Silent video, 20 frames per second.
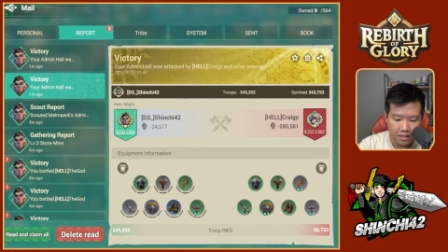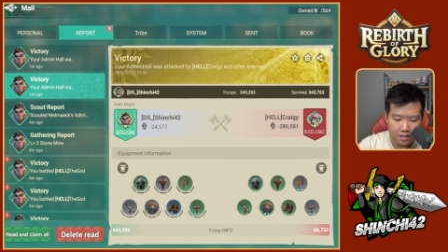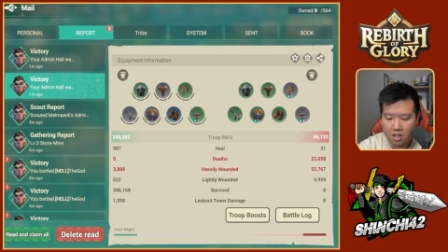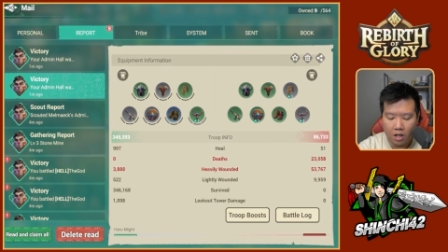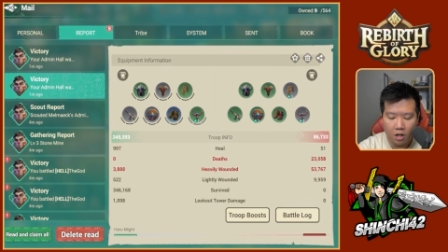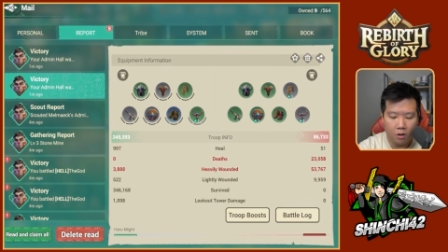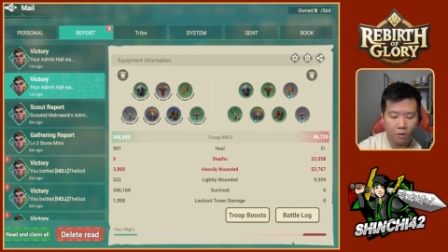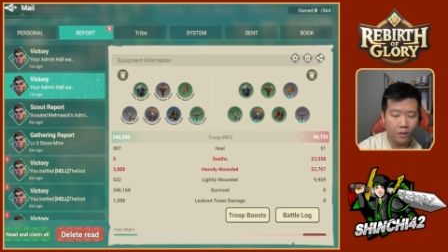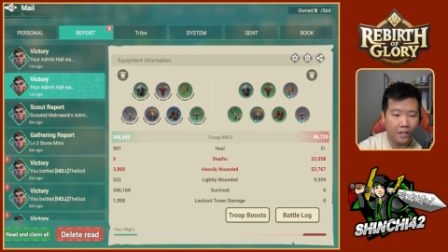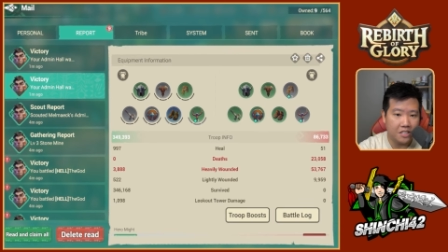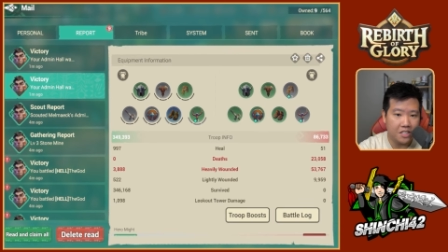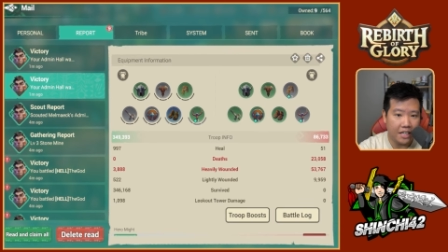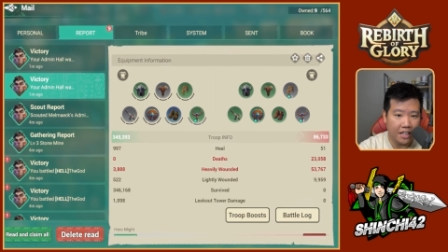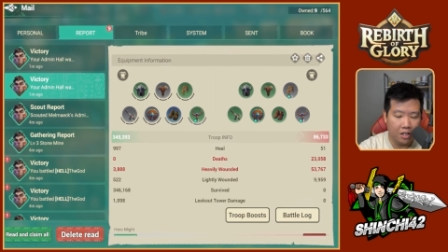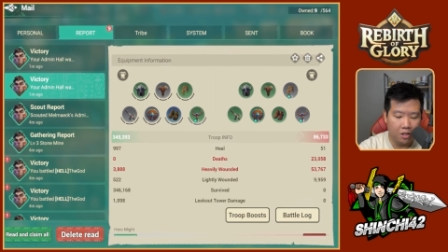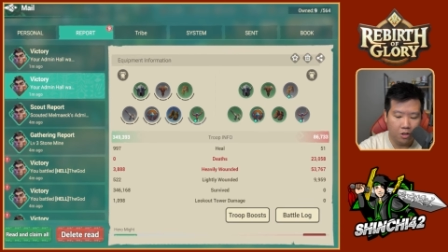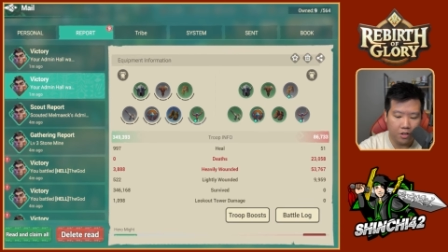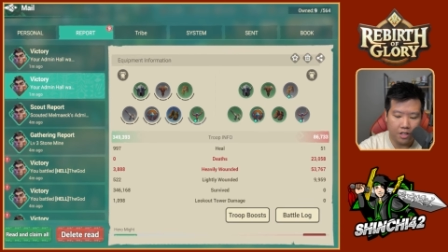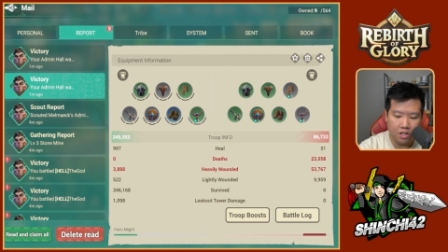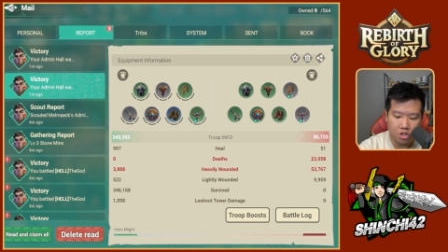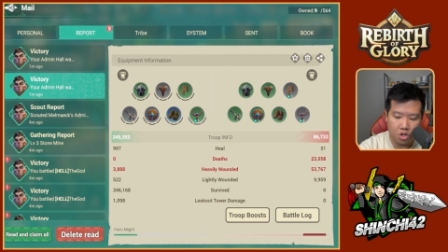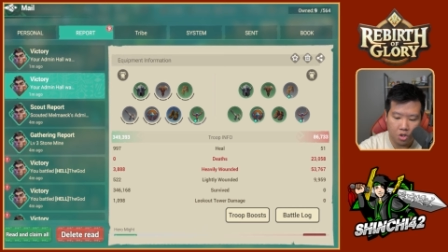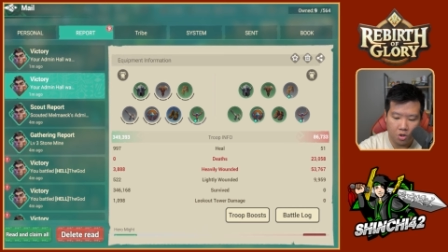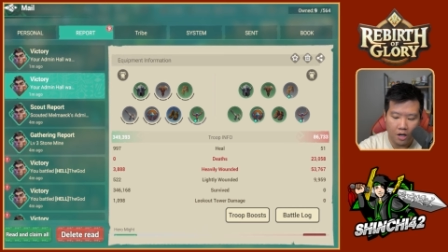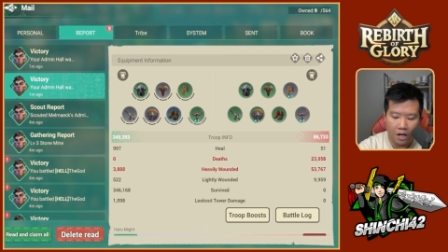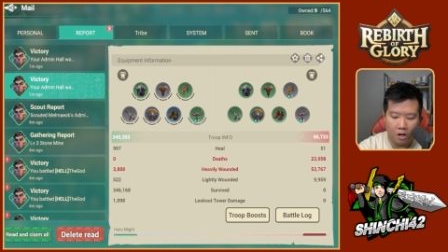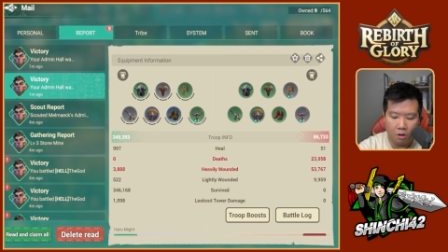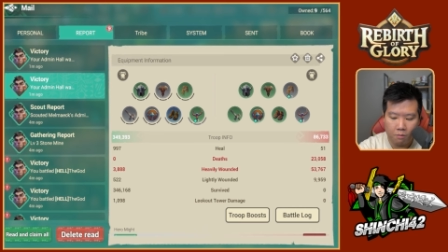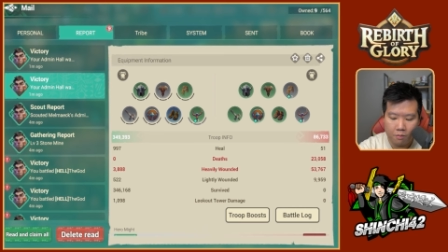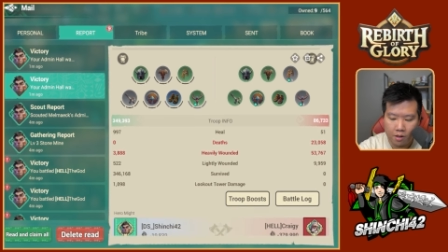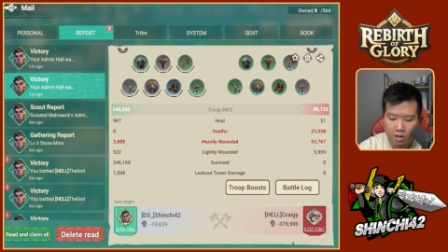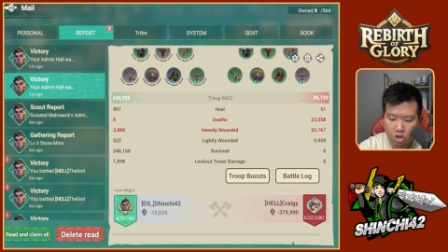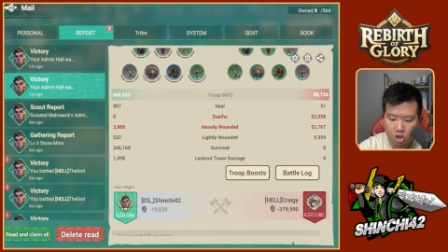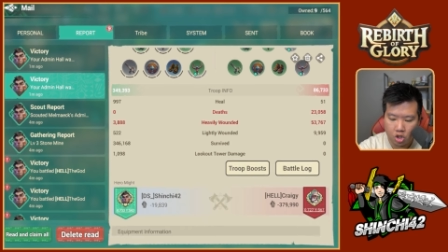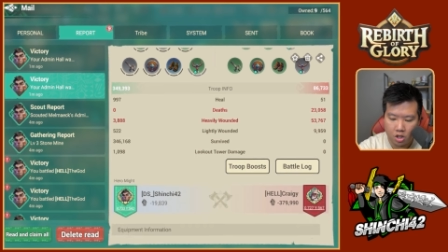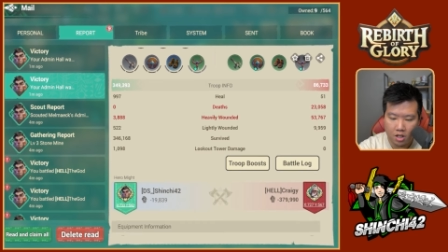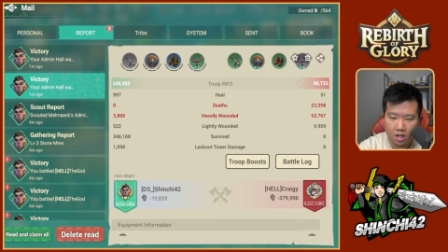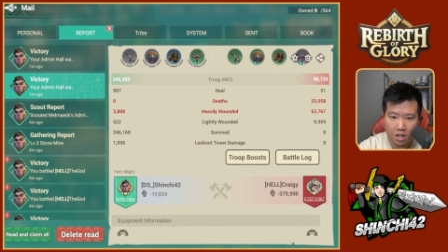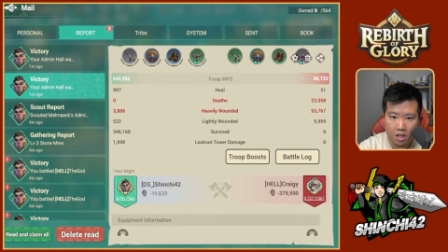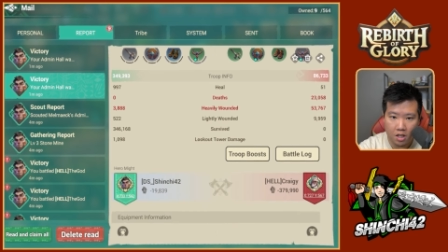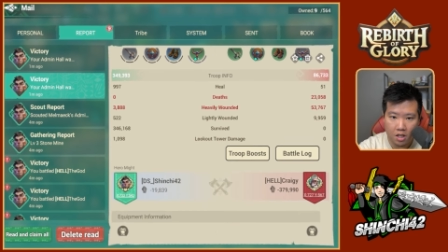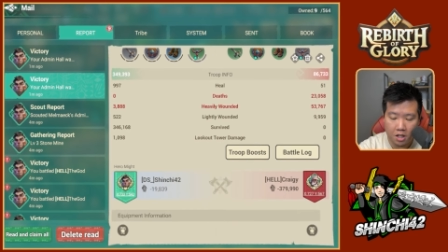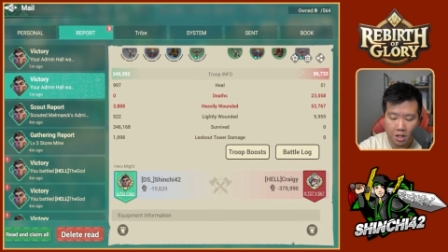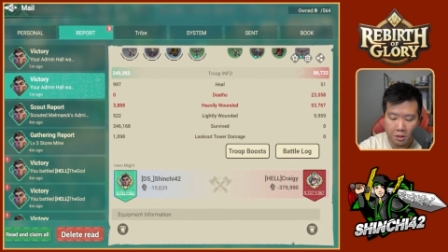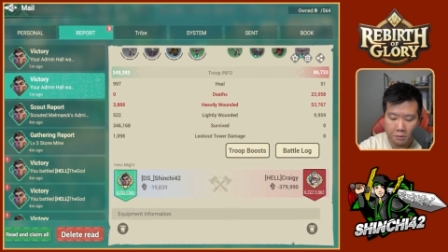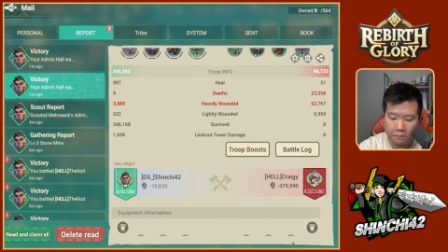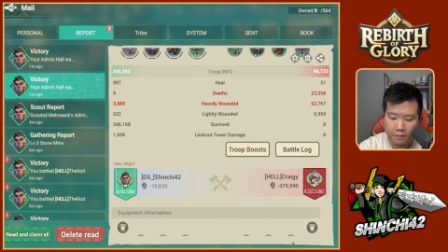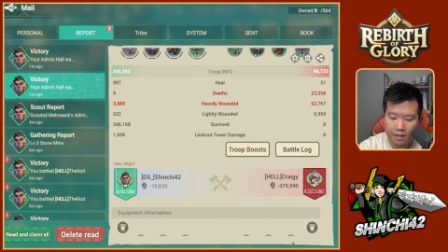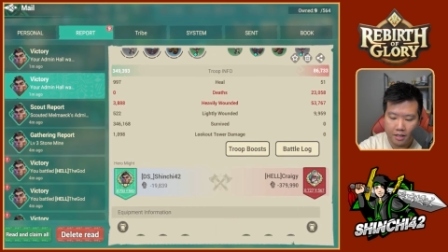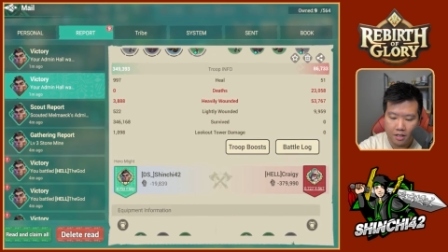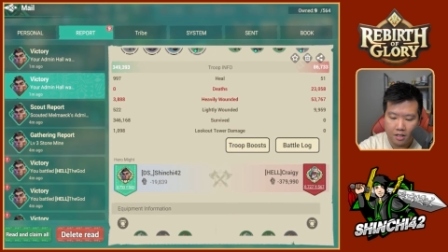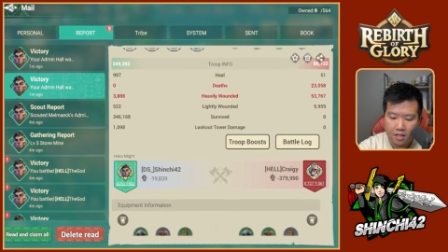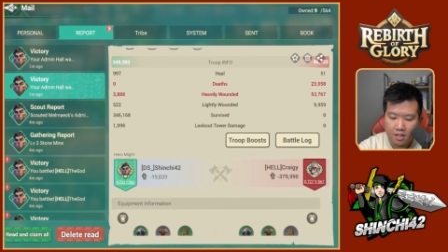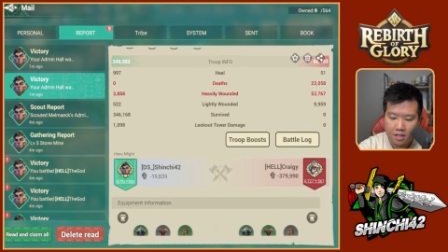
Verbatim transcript: So let's take a look into how much um,